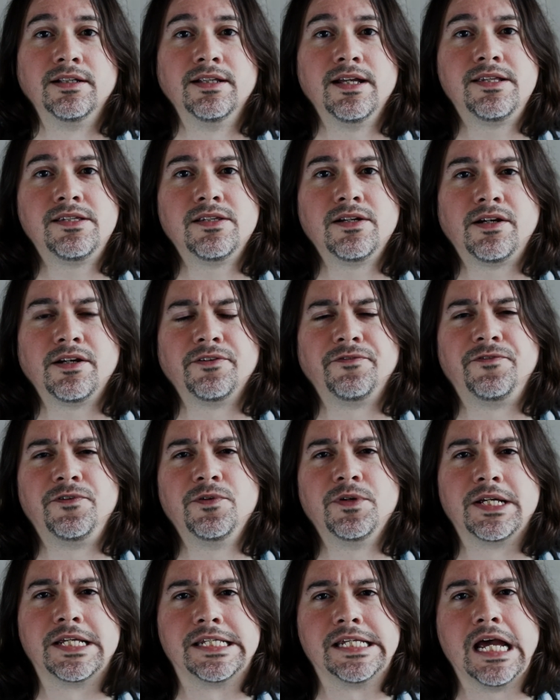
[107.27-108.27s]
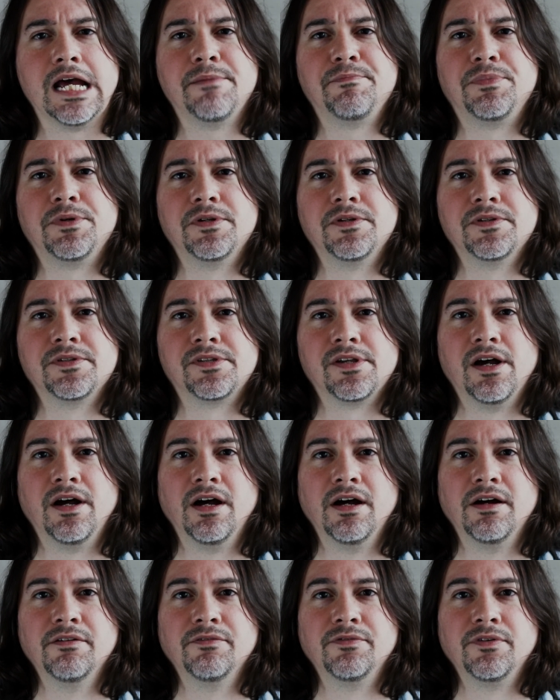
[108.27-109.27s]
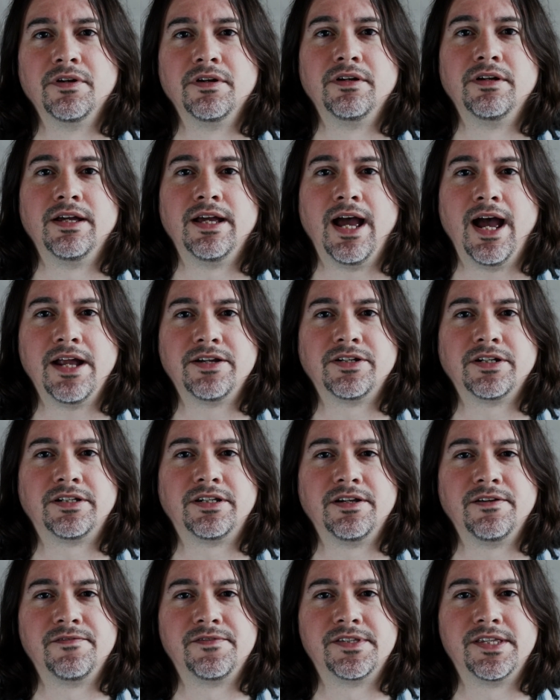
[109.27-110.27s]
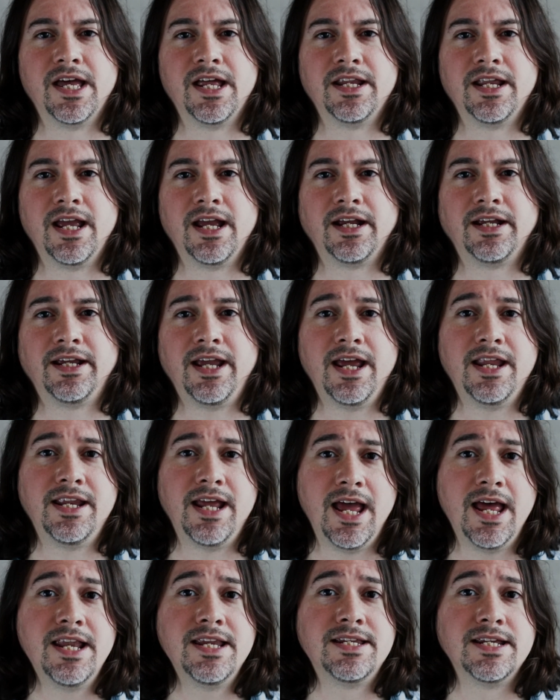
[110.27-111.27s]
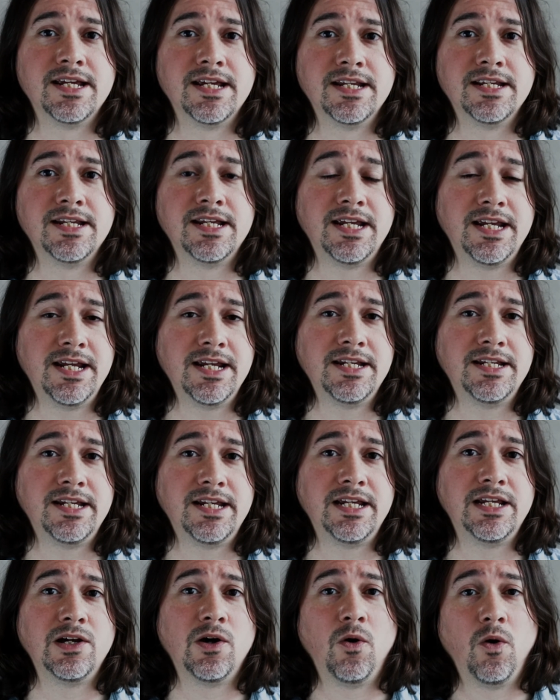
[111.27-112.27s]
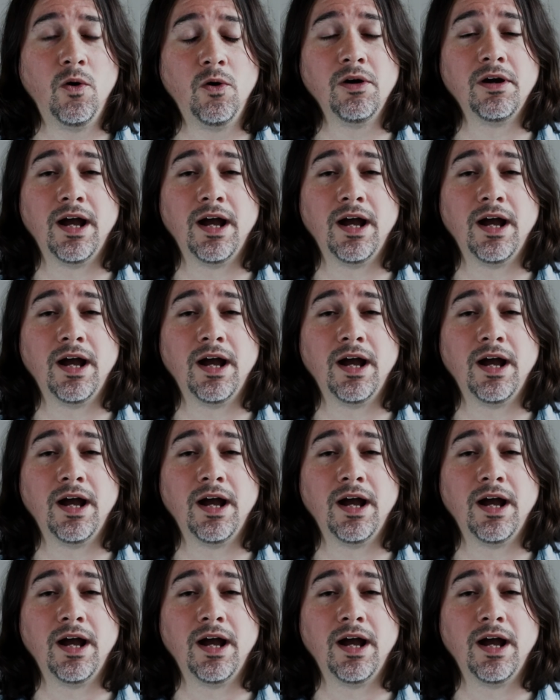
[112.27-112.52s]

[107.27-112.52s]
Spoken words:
let's look at a few examples of adjectives that can end in ed or